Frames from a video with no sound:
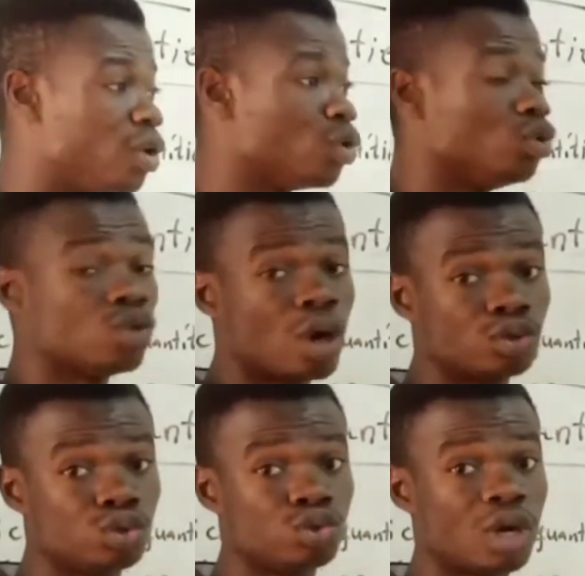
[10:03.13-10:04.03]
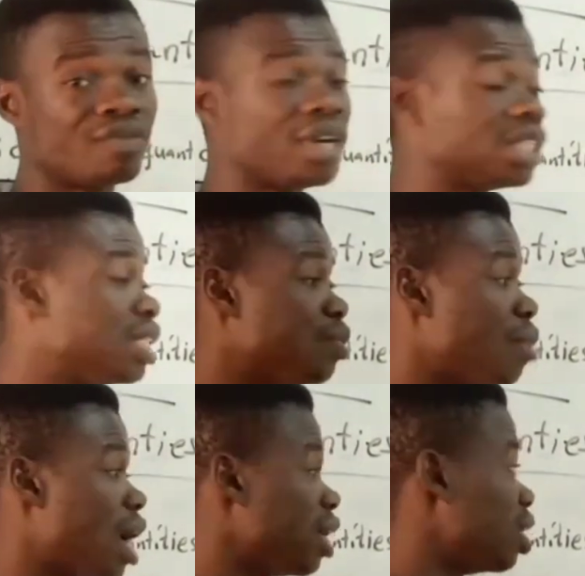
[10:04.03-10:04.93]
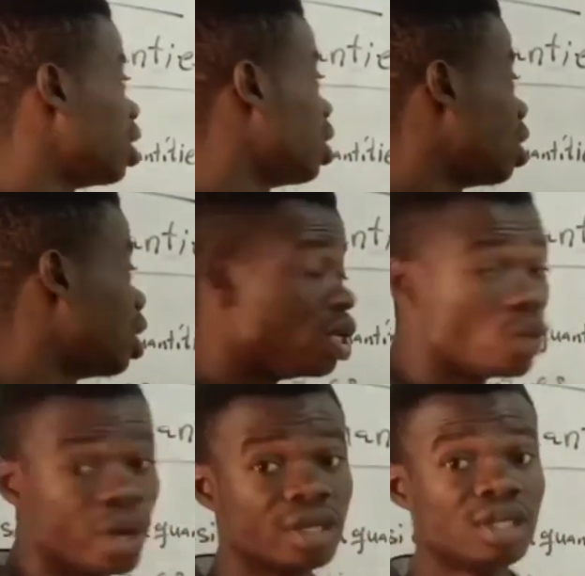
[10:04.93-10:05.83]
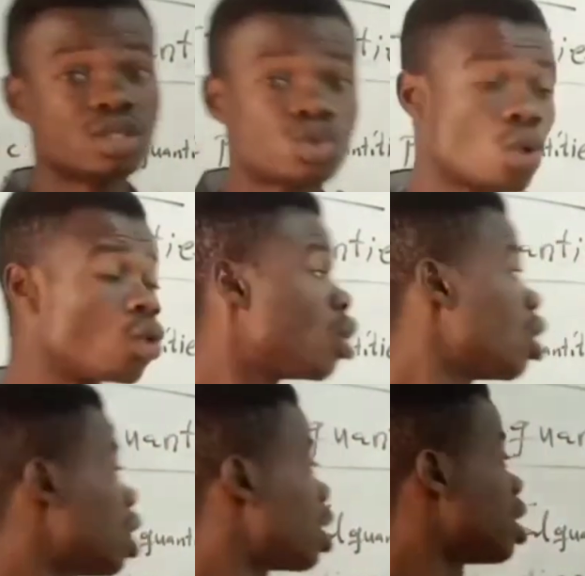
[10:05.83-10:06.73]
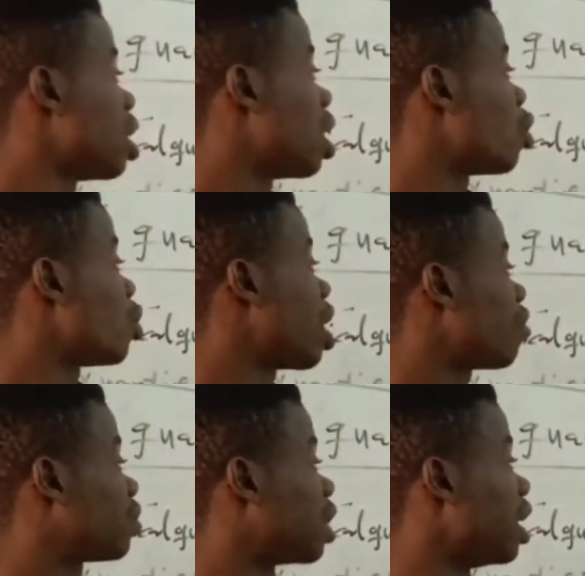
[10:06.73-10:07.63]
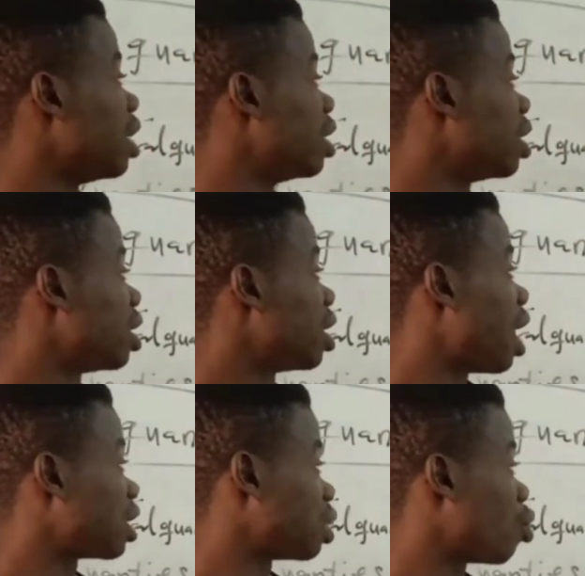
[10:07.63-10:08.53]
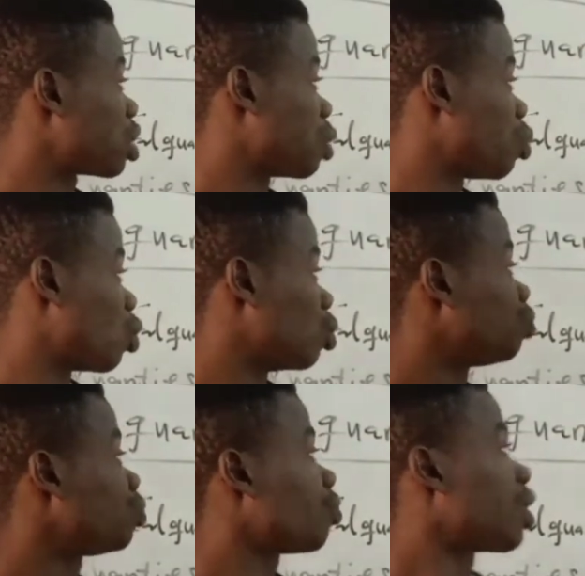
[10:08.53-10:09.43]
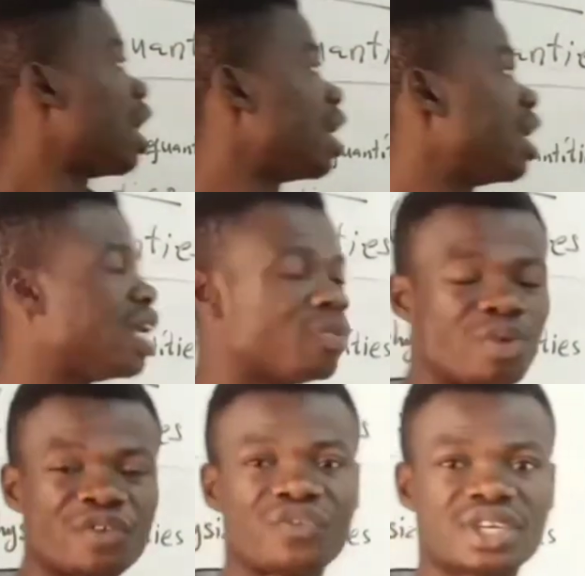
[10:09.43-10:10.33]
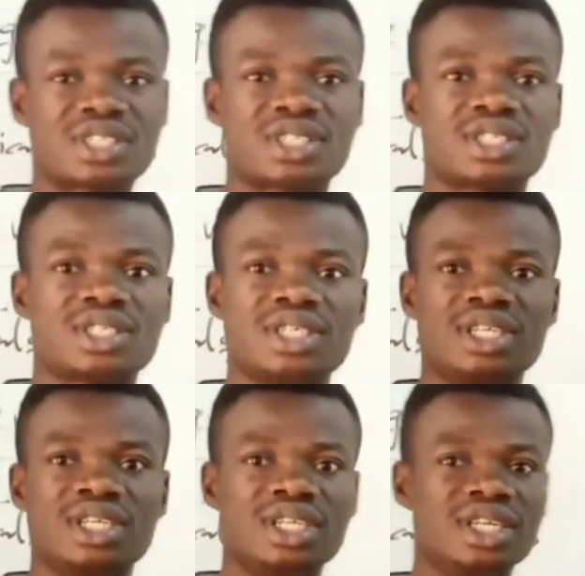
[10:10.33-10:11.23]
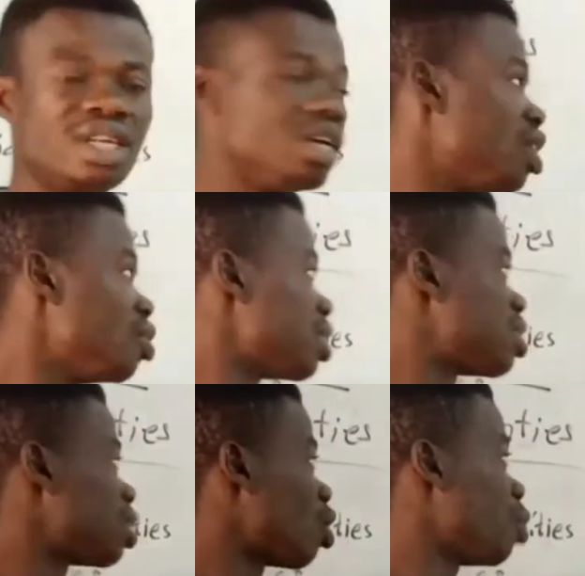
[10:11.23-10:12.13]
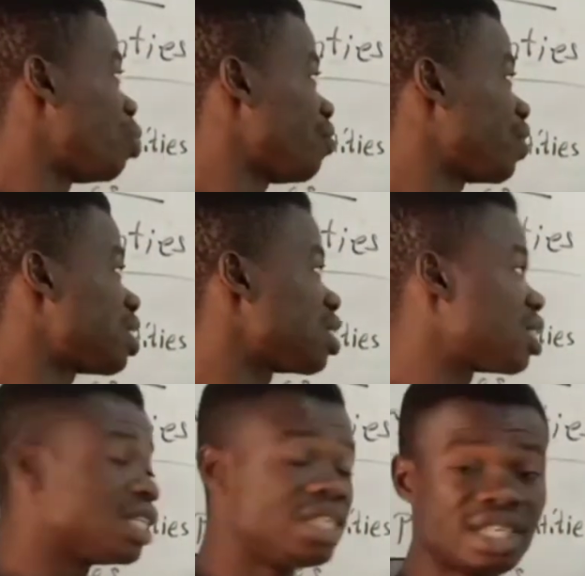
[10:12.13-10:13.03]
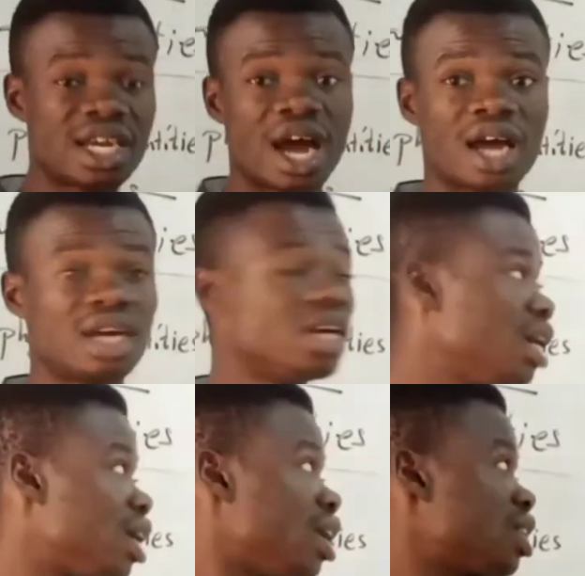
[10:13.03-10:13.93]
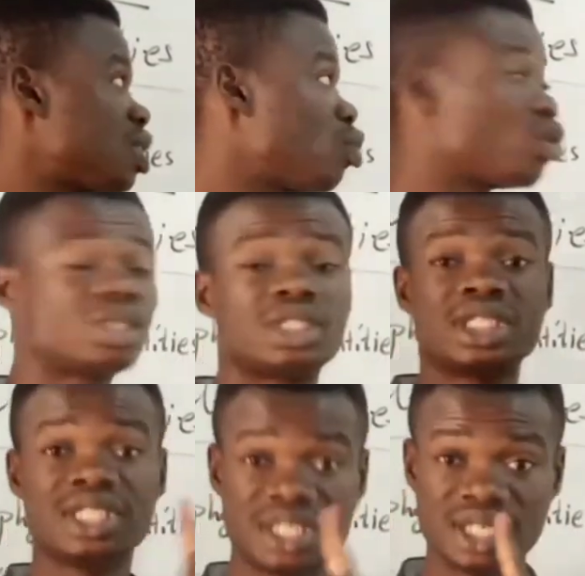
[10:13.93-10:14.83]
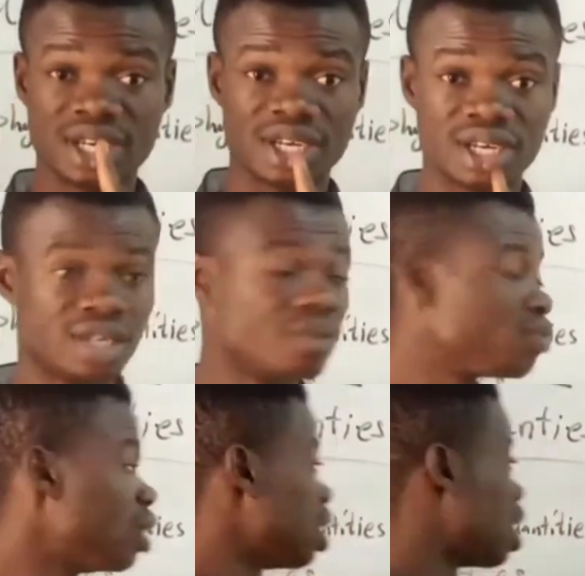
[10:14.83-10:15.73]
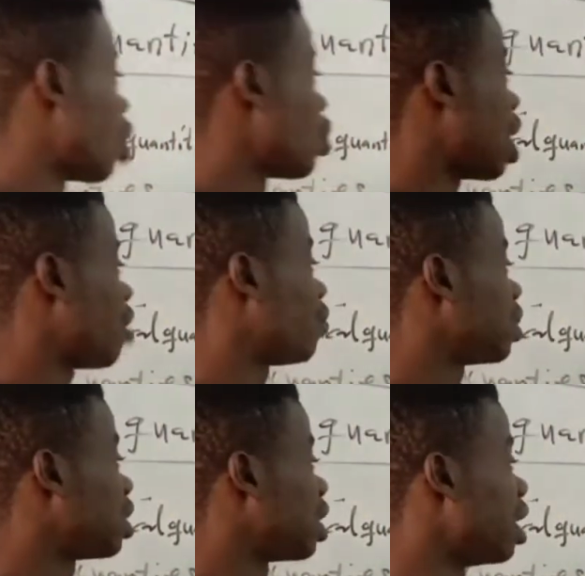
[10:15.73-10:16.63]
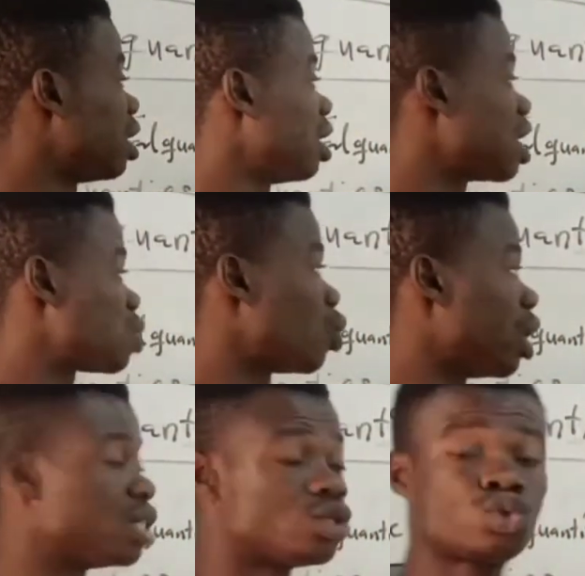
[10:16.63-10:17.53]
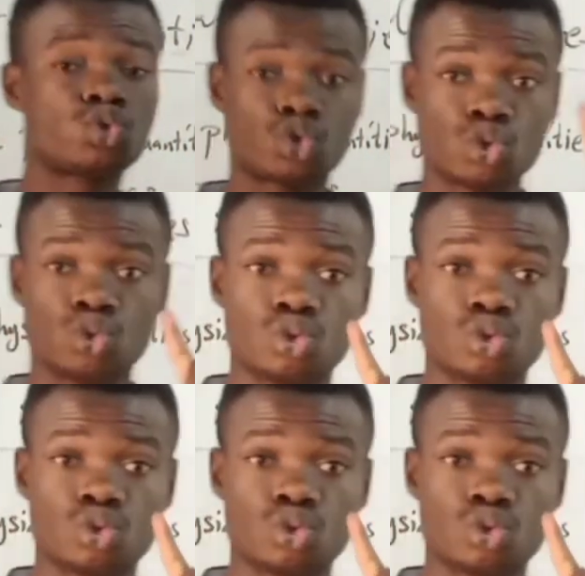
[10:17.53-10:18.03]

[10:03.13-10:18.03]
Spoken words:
Very good. So I want you to have that in mind. Anyway, so here we have 10 as a multiple, and then the prefix name is, or the prefix is deca. and the symbol is dA. Now we have 10 exponent 2,